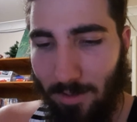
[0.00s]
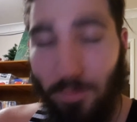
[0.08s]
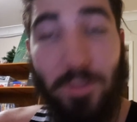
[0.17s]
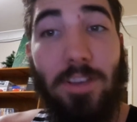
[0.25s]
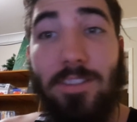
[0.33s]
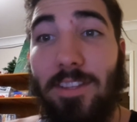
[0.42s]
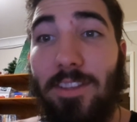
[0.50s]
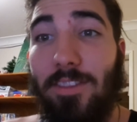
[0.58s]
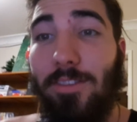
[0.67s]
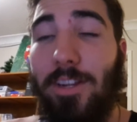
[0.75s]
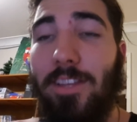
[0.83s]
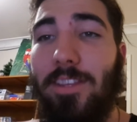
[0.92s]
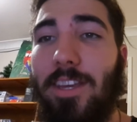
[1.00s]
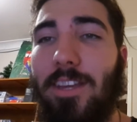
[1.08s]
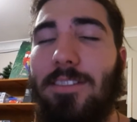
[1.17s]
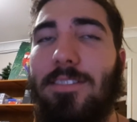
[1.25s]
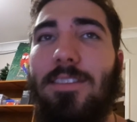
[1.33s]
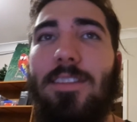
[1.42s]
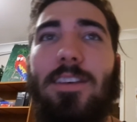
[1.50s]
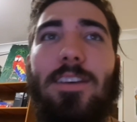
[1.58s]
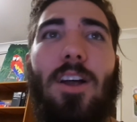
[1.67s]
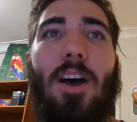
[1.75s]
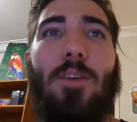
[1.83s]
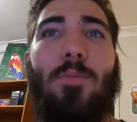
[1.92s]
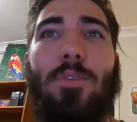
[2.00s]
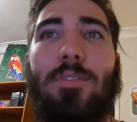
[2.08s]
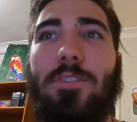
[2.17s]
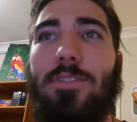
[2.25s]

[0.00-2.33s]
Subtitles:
But those are the three things that I want